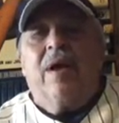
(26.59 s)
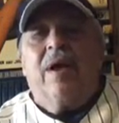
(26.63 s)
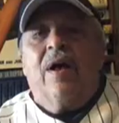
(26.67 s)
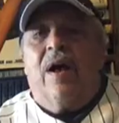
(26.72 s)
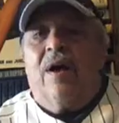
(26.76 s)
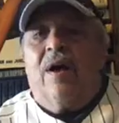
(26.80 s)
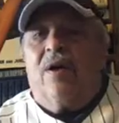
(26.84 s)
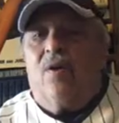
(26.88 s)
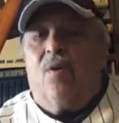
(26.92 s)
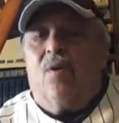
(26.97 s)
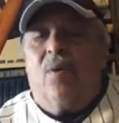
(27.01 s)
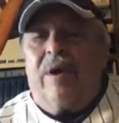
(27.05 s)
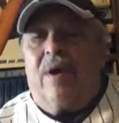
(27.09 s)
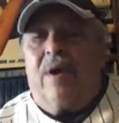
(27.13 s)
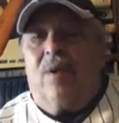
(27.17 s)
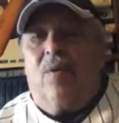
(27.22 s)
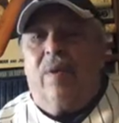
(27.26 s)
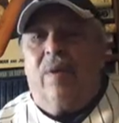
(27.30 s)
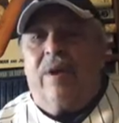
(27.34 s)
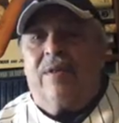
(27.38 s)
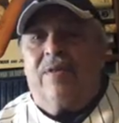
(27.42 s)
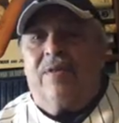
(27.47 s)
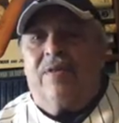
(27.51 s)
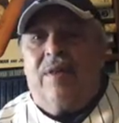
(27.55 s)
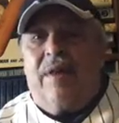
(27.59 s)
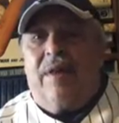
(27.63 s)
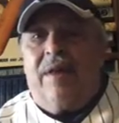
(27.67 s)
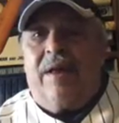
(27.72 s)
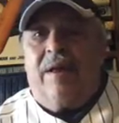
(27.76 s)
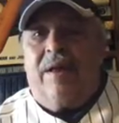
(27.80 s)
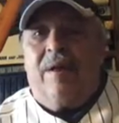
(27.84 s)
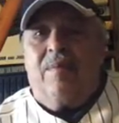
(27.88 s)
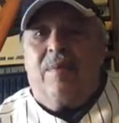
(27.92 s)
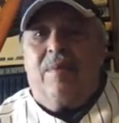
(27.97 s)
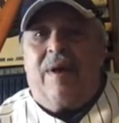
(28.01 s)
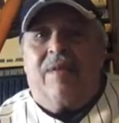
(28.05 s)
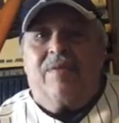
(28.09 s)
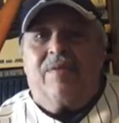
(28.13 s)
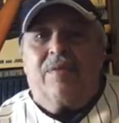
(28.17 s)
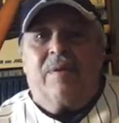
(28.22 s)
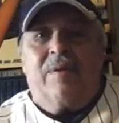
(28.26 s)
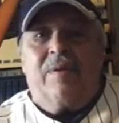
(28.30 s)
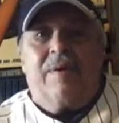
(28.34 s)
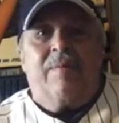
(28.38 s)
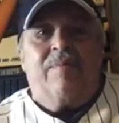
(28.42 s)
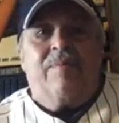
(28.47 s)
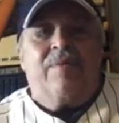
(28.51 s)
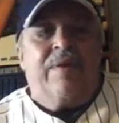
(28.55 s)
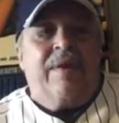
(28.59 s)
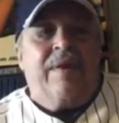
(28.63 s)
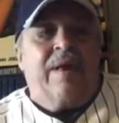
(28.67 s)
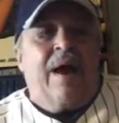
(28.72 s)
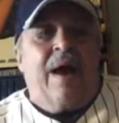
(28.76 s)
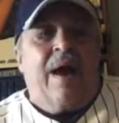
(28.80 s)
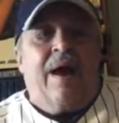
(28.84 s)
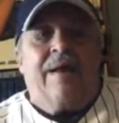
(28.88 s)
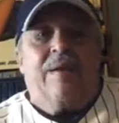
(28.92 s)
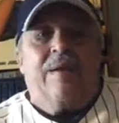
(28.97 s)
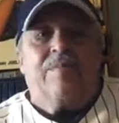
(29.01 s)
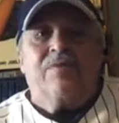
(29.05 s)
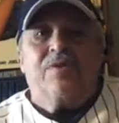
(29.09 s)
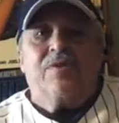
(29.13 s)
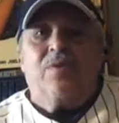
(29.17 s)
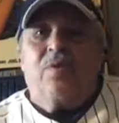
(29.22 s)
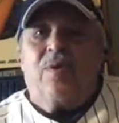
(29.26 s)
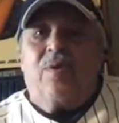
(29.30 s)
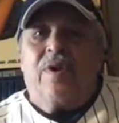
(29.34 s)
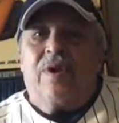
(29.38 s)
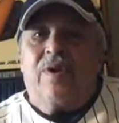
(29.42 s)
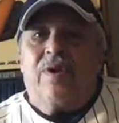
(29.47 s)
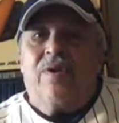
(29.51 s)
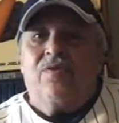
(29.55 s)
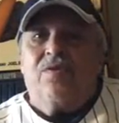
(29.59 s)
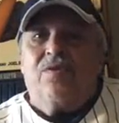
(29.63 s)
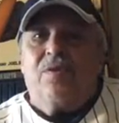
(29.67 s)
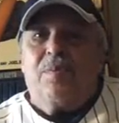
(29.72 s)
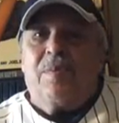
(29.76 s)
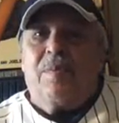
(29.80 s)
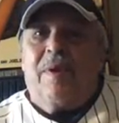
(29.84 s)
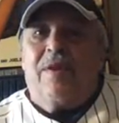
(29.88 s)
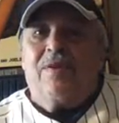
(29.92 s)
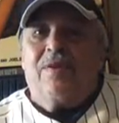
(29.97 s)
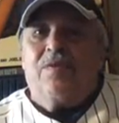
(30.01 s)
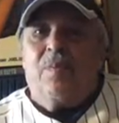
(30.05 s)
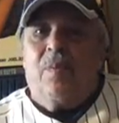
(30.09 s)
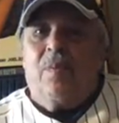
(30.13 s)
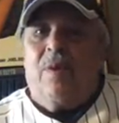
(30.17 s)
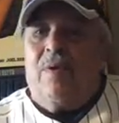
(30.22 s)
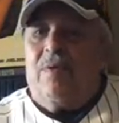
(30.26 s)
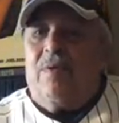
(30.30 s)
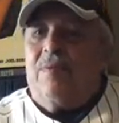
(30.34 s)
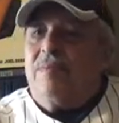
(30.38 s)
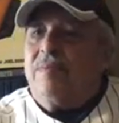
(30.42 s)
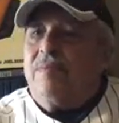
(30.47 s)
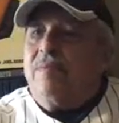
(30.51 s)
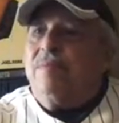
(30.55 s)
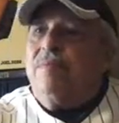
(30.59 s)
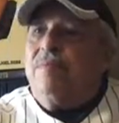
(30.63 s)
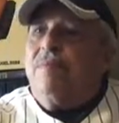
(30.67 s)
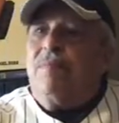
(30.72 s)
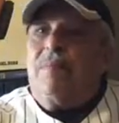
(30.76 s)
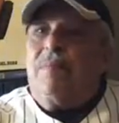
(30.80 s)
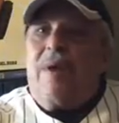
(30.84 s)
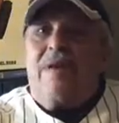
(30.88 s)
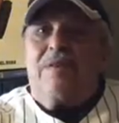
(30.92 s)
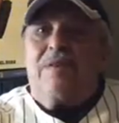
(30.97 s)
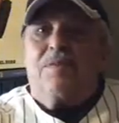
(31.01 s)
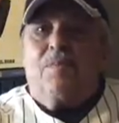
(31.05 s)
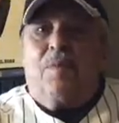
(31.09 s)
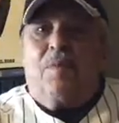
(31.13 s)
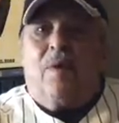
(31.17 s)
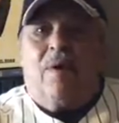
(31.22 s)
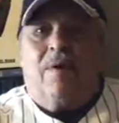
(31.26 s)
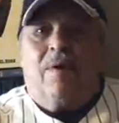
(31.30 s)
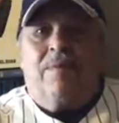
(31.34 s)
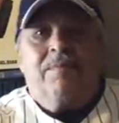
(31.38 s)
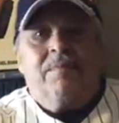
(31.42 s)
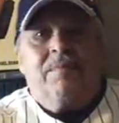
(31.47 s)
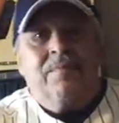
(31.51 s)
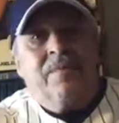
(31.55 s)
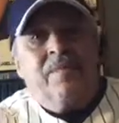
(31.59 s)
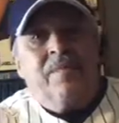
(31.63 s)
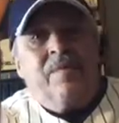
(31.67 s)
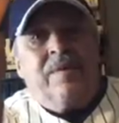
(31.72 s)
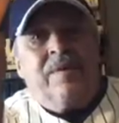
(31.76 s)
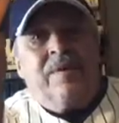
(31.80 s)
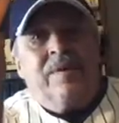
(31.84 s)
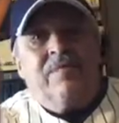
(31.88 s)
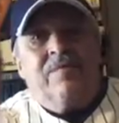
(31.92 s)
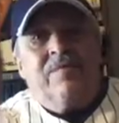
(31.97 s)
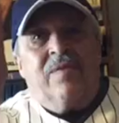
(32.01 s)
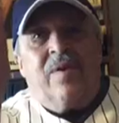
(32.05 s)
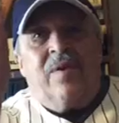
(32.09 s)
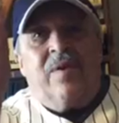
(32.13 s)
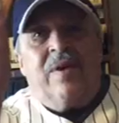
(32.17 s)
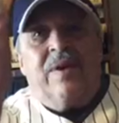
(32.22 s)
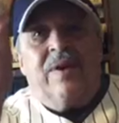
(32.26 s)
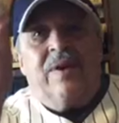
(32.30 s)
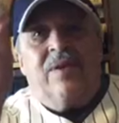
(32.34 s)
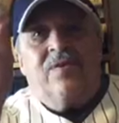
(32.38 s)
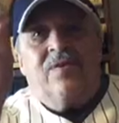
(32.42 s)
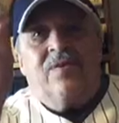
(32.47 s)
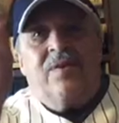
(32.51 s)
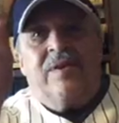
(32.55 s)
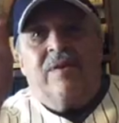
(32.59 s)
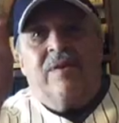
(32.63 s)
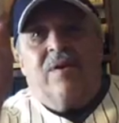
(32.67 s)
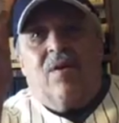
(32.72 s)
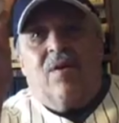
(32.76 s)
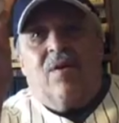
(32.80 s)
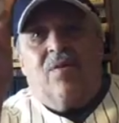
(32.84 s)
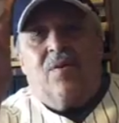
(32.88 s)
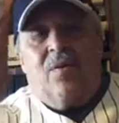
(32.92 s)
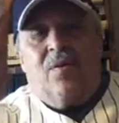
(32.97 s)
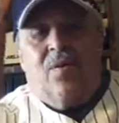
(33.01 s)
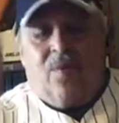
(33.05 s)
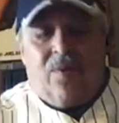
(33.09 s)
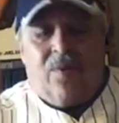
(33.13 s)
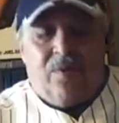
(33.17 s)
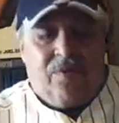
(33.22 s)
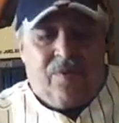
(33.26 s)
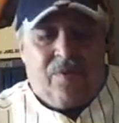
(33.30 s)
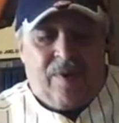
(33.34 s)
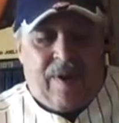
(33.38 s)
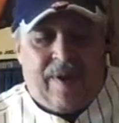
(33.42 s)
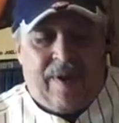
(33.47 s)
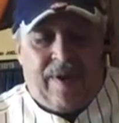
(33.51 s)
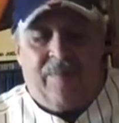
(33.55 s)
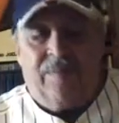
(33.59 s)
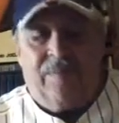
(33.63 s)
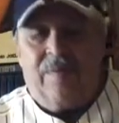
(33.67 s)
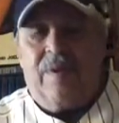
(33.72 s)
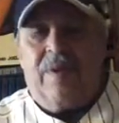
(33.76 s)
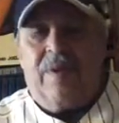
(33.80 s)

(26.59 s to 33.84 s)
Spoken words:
A quick thing about the items that we use in baseball. Baseball, very easy, called the horse hide.